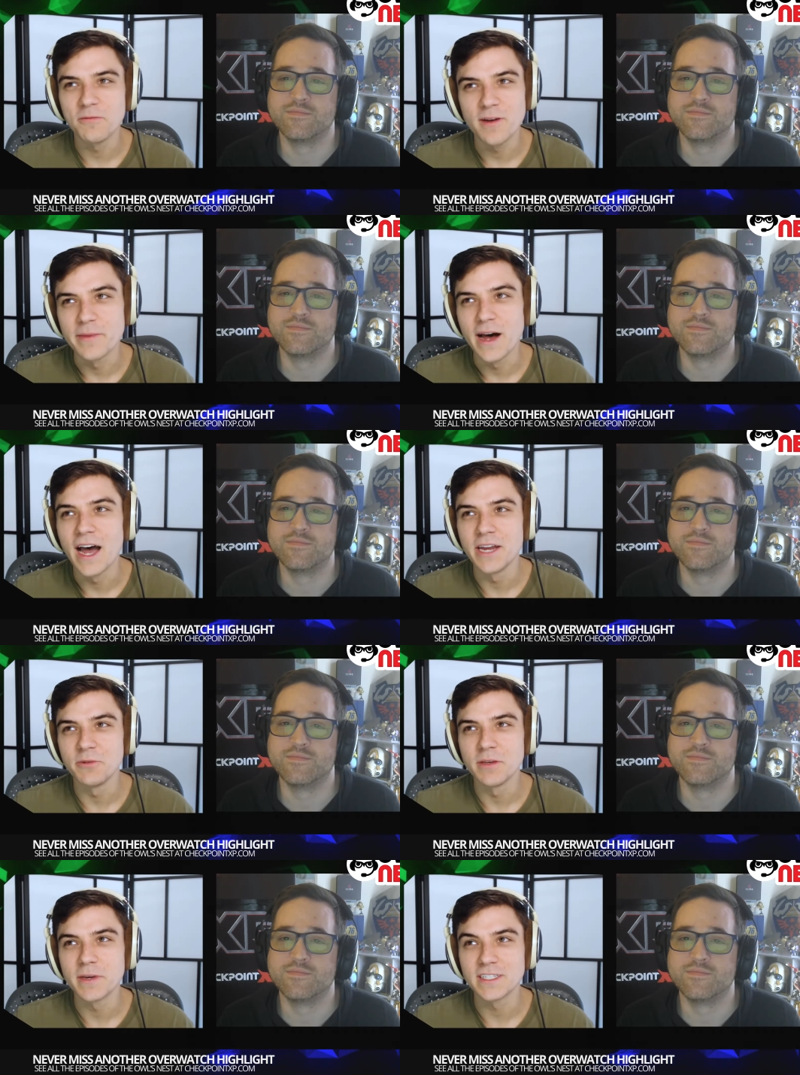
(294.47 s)
Speaker 1: fell
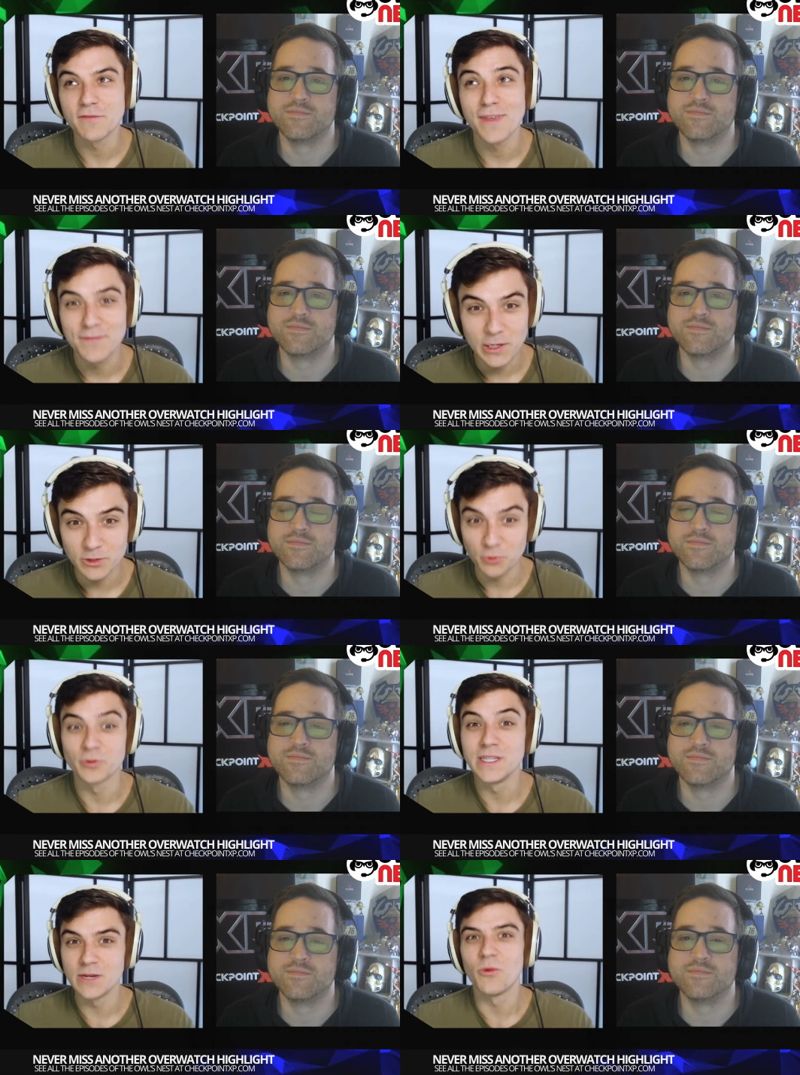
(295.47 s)
behind really because if, if there was
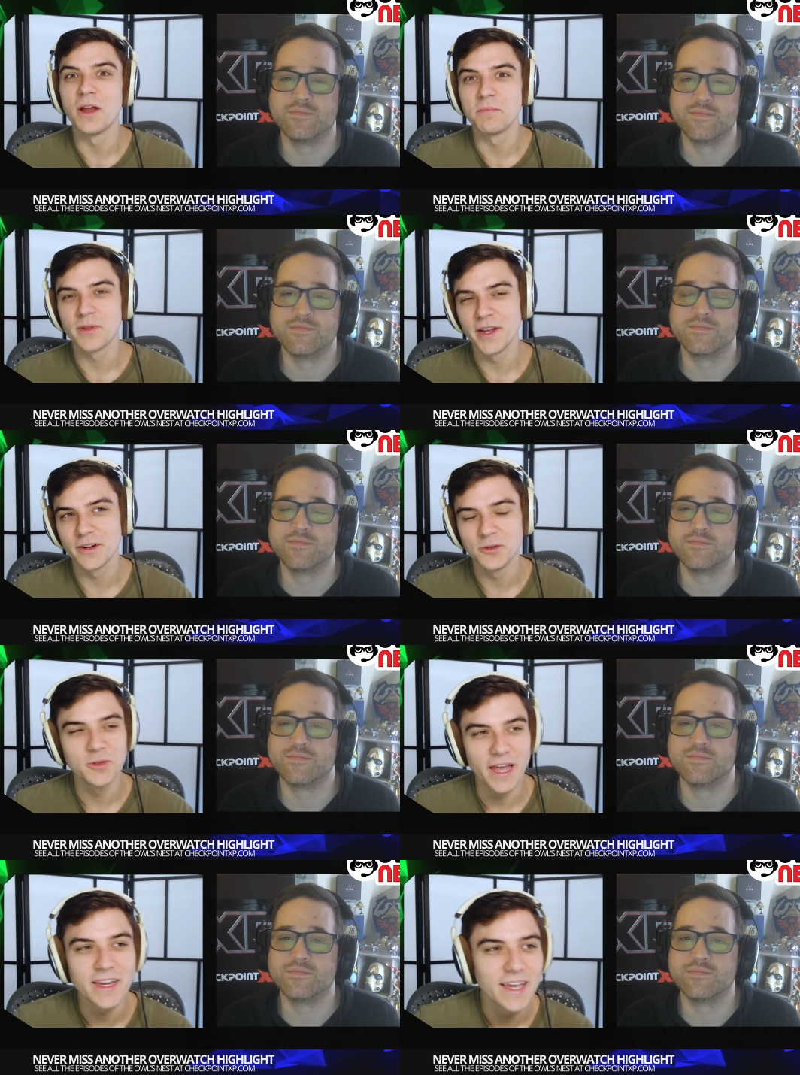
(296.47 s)
really one player
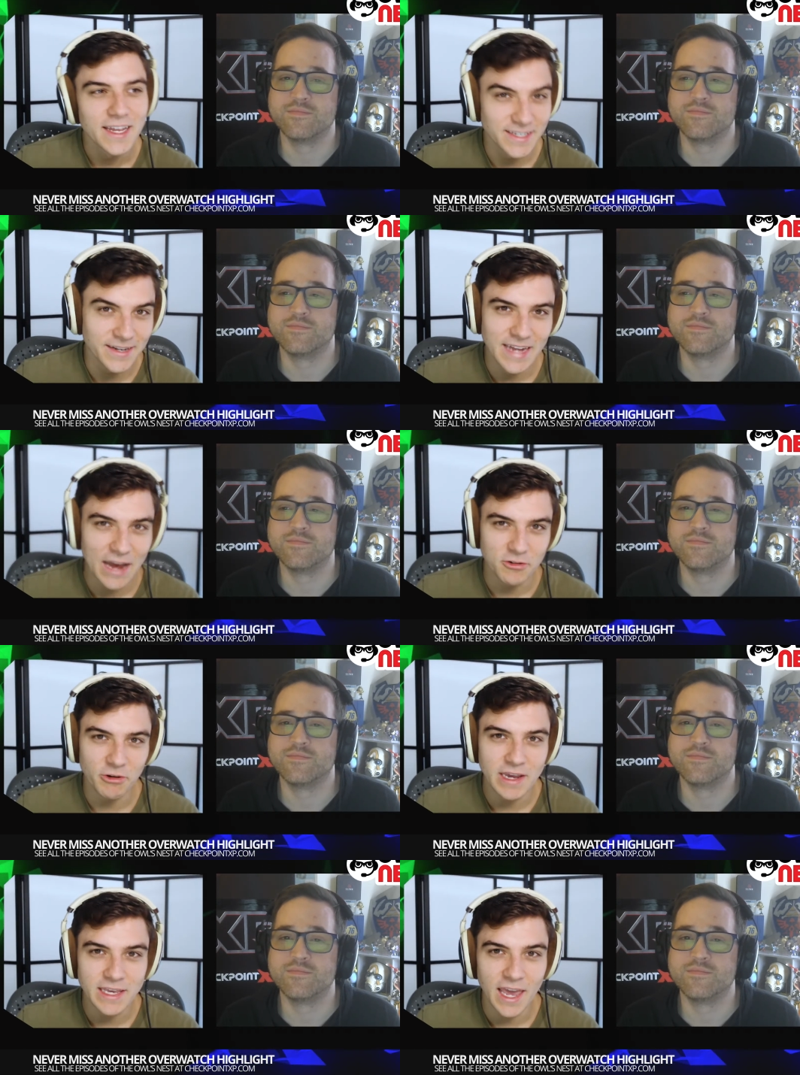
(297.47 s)
who like didn't have a
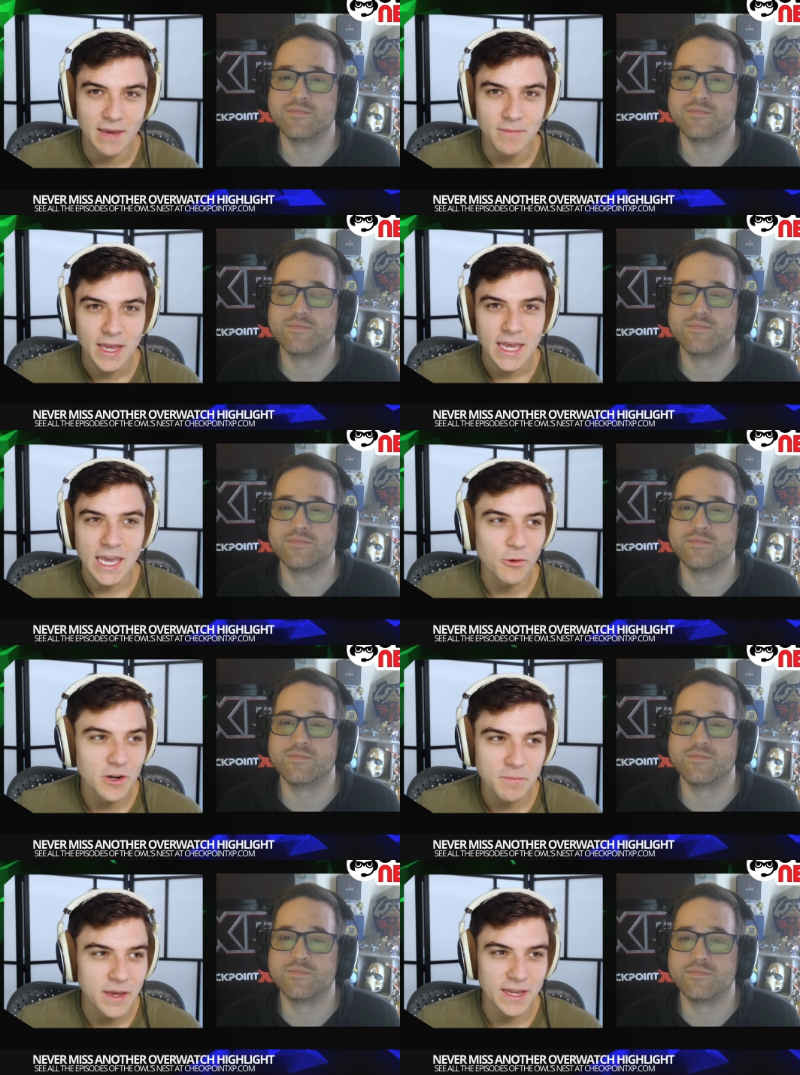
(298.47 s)
great game it
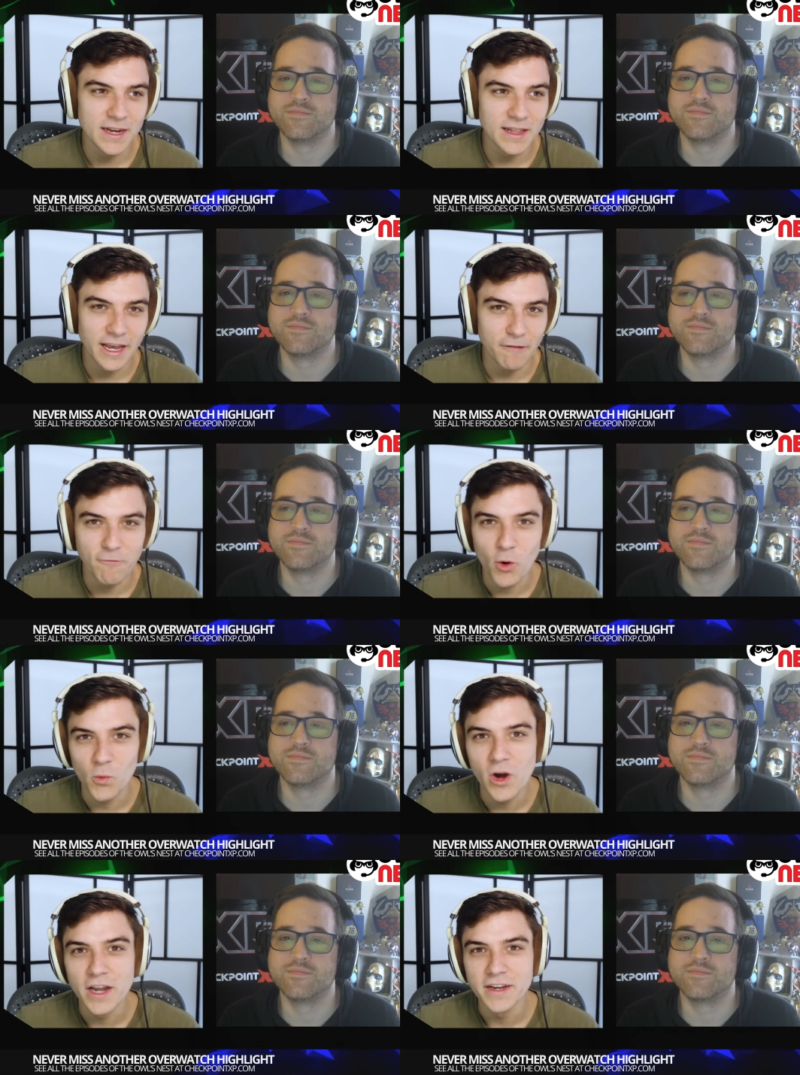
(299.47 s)
would have been like a
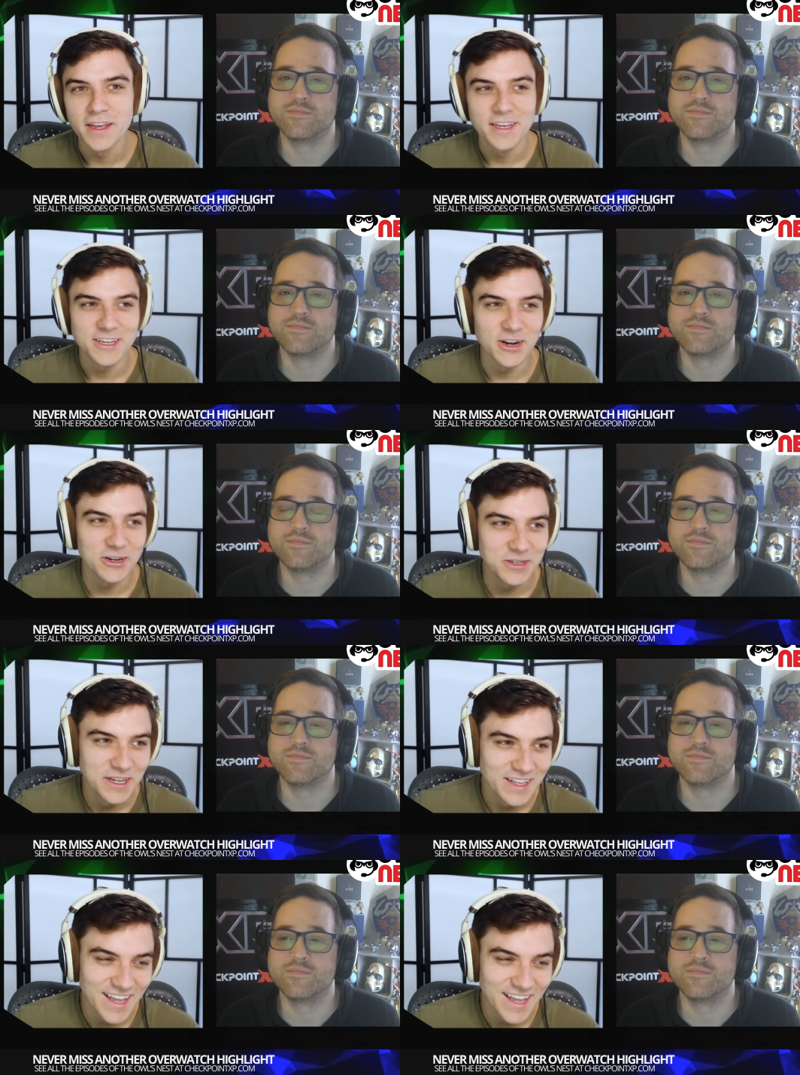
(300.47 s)
4-1 you know